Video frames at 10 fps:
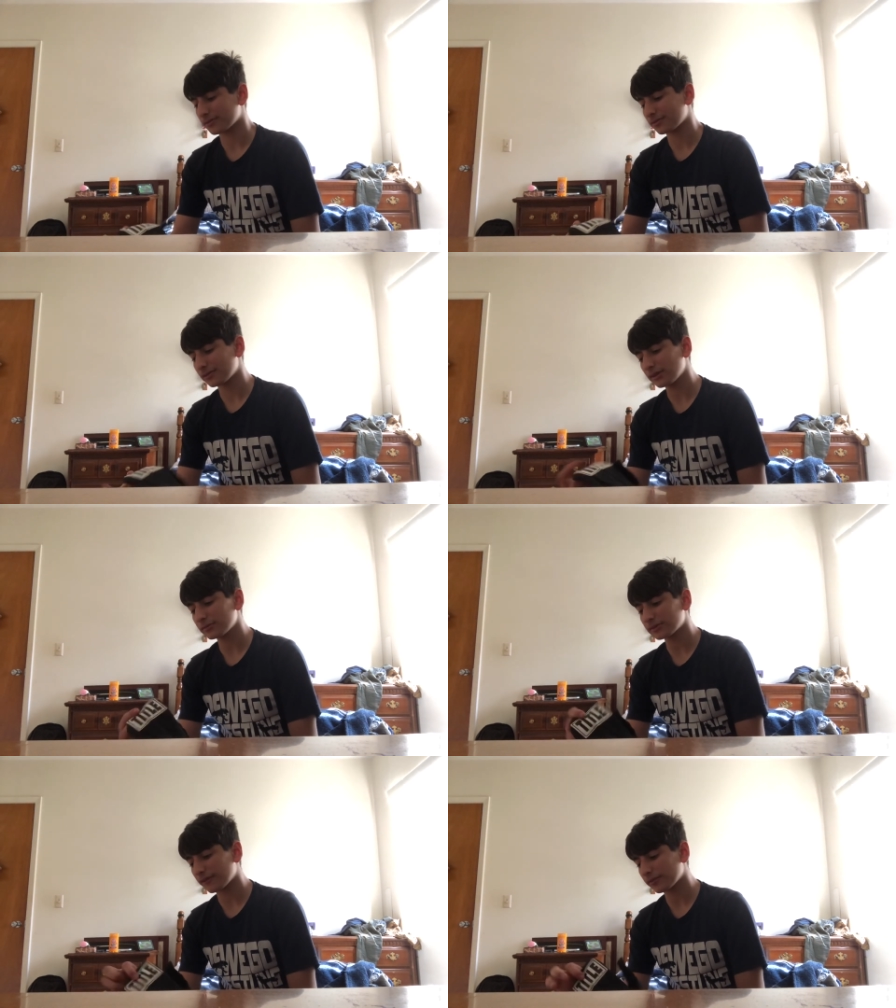These will
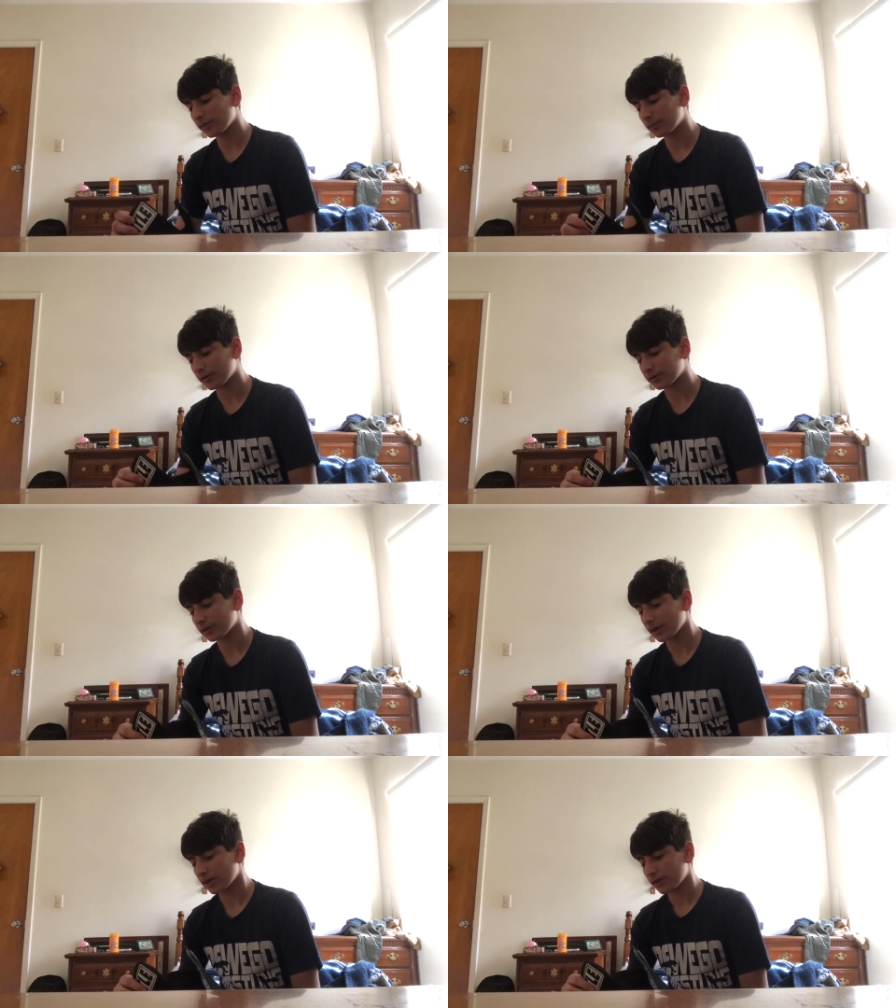definitely work
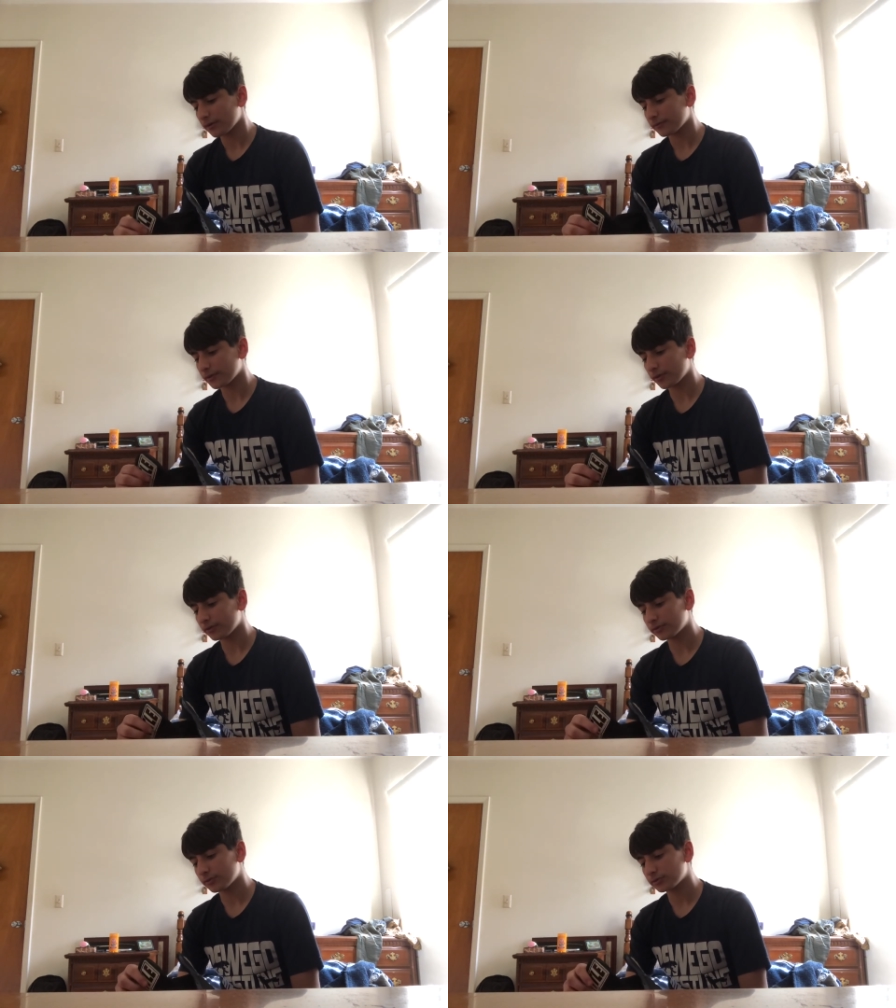for those
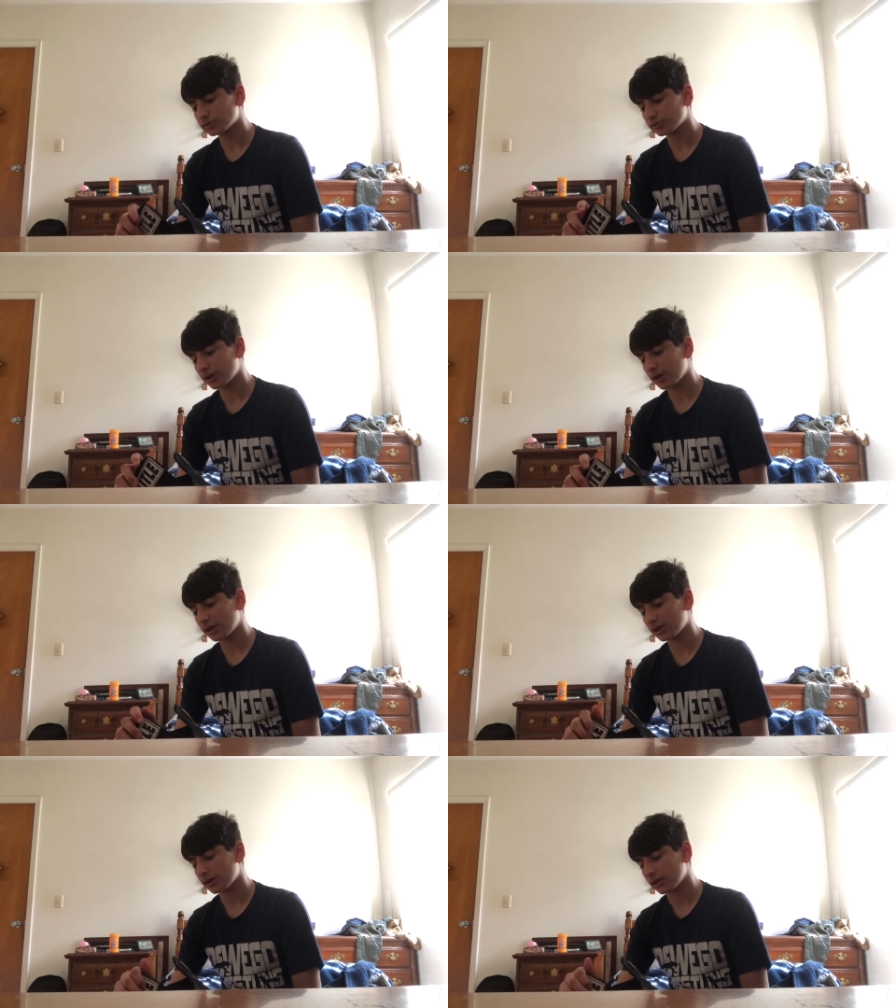who train
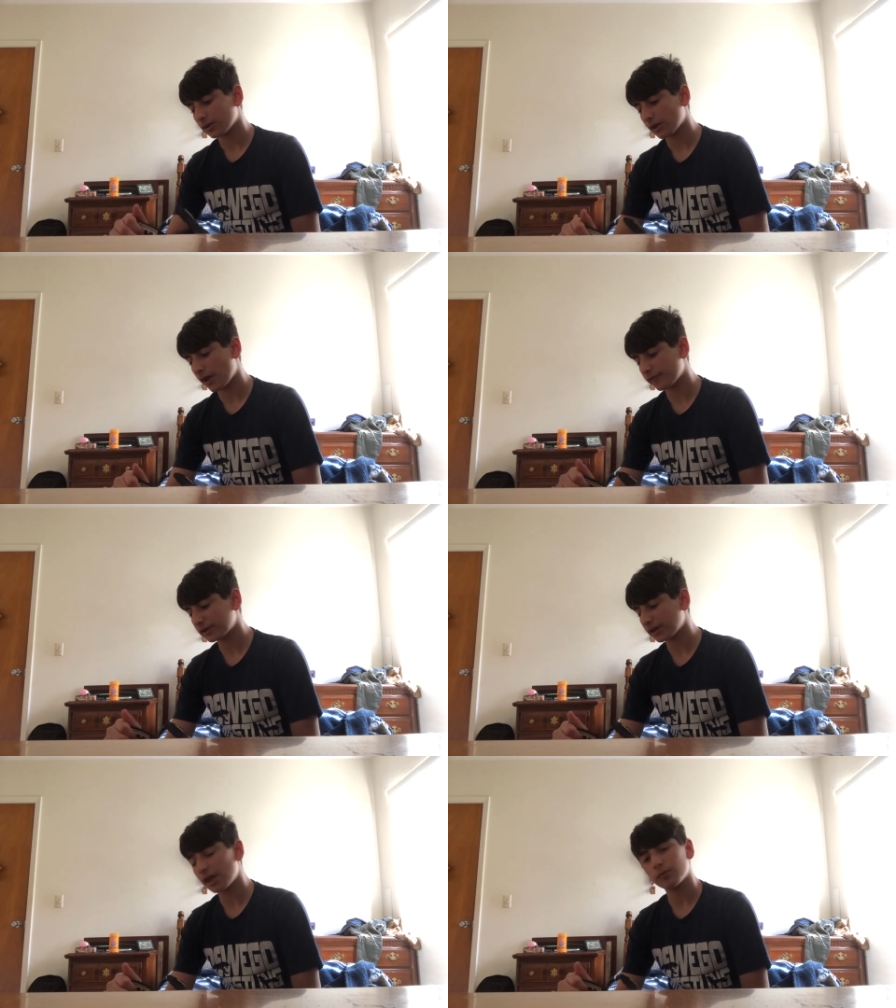every
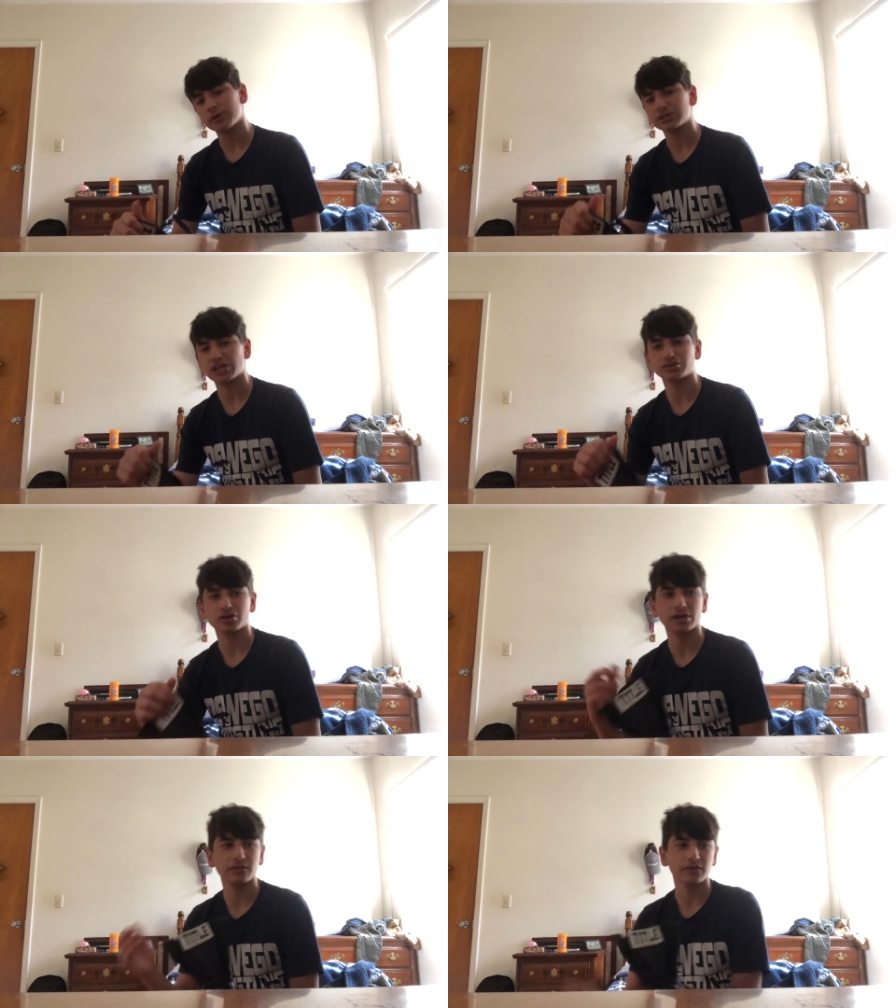day, which I
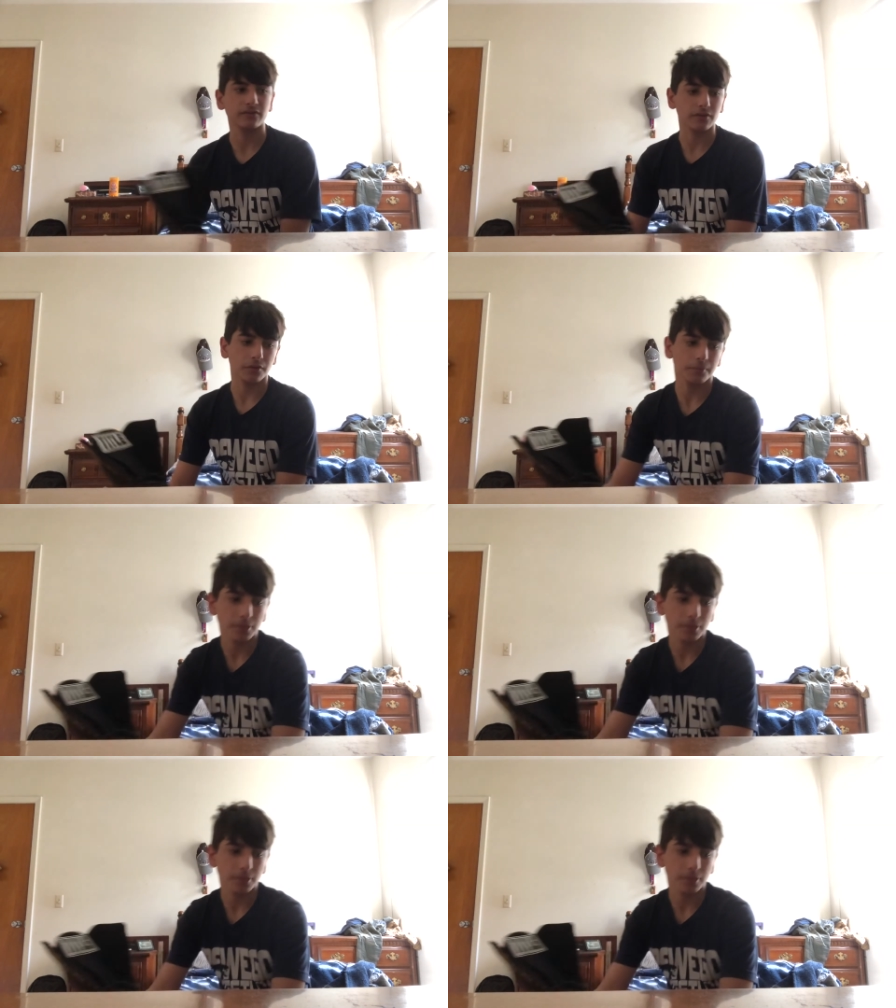train, let's see here.